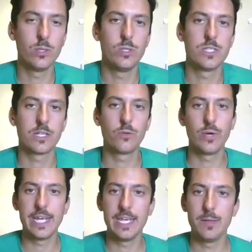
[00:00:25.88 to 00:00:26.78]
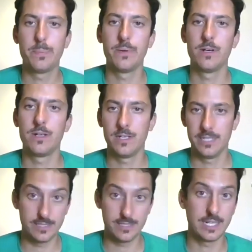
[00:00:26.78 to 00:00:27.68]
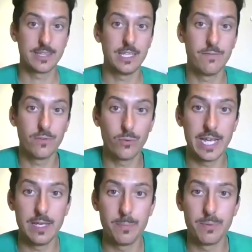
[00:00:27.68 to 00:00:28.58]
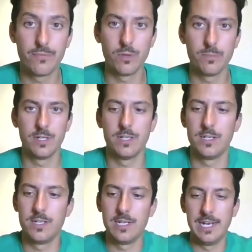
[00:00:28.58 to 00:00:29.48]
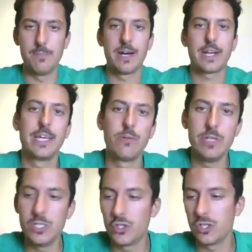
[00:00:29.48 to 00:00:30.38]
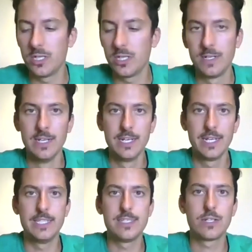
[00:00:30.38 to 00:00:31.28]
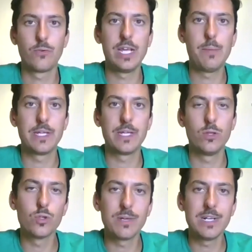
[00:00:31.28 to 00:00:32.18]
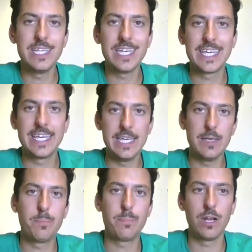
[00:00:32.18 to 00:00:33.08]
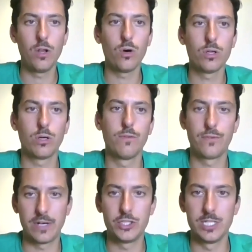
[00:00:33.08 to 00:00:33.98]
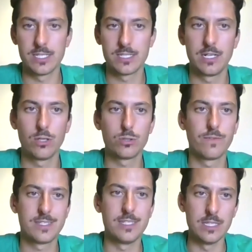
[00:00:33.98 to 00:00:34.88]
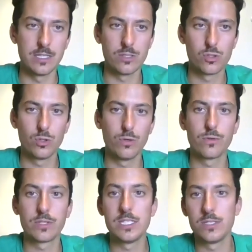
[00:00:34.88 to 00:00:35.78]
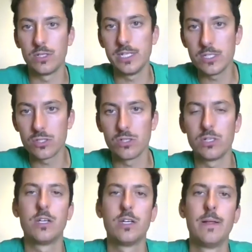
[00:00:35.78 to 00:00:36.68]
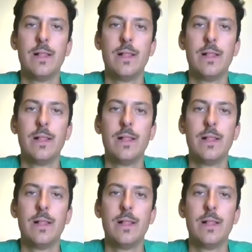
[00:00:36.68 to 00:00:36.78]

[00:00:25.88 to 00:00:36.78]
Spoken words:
is a grape, is a native grape from Le Marche region, and is a grape that normally keep a lot of freshness, a lot of acidity. So for this reason,